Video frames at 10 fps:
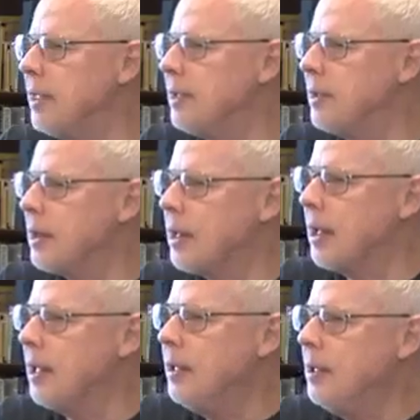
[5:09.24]
They can,
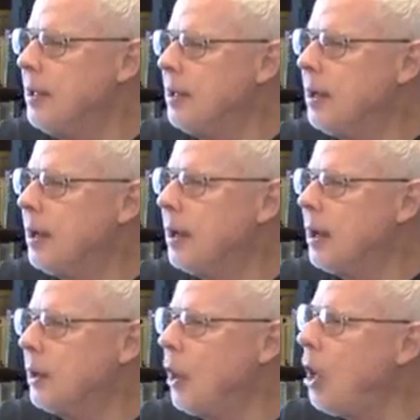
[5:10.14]

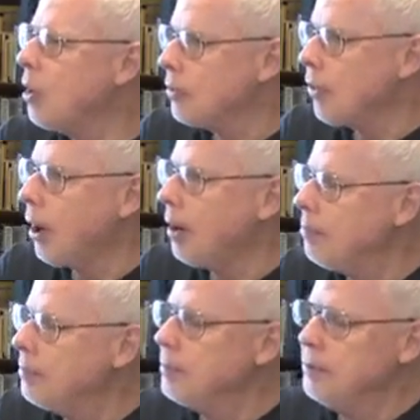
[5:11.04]
along with
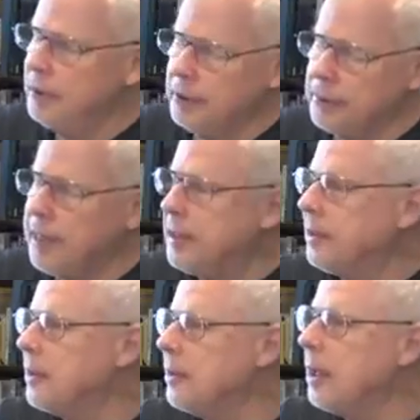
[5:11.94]
HARP, they
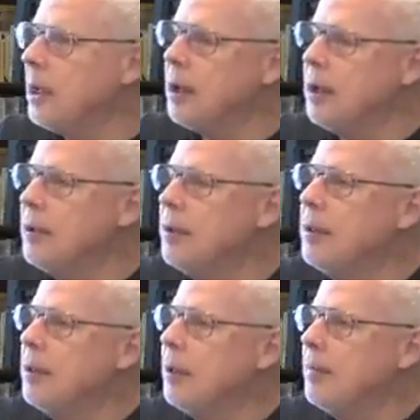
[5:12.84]
can
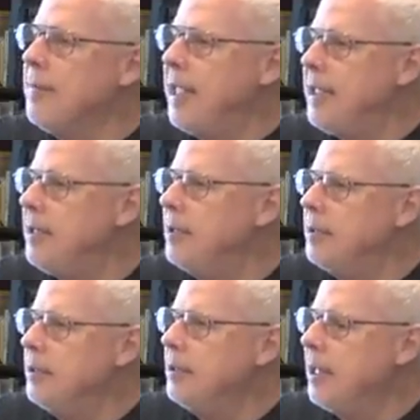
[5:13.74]
make
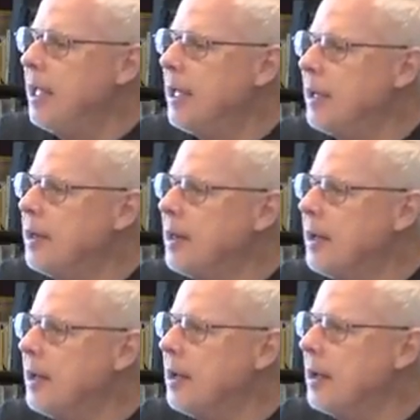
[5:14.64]
and
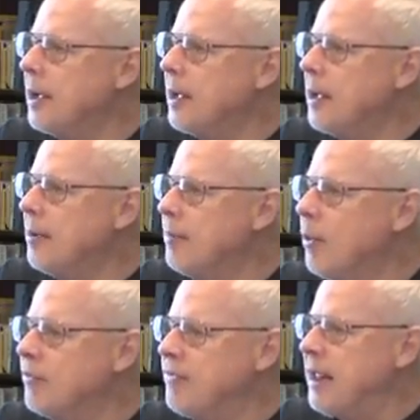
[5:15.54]

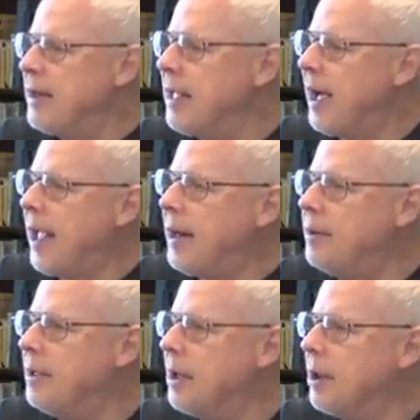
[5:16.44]
motivate,
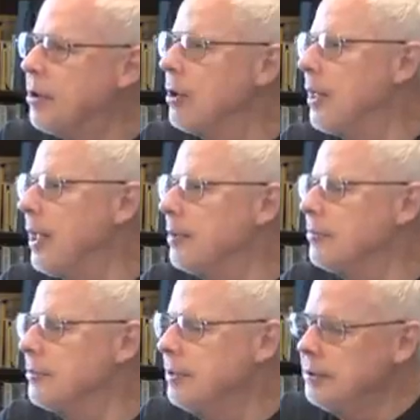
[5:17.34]
guide
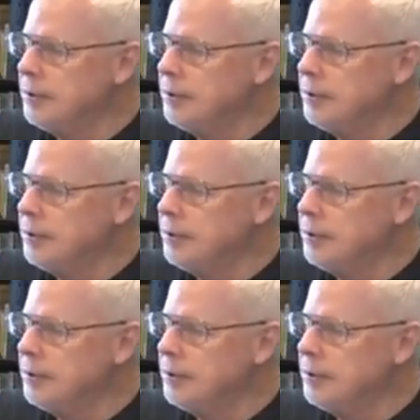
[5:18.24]
hurricanes.